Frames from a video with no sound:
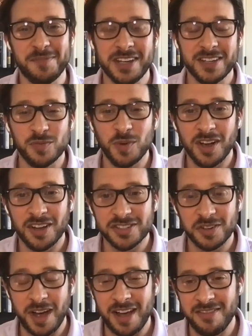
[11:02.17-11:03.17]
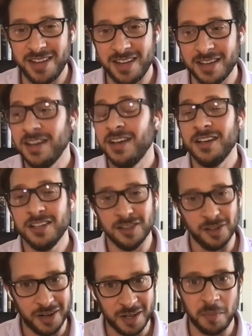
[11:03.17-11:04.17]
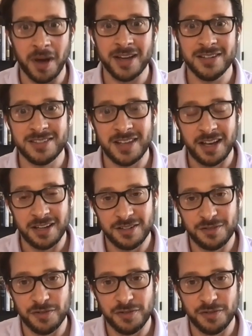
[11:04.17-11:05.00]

because we also have a learning mindset,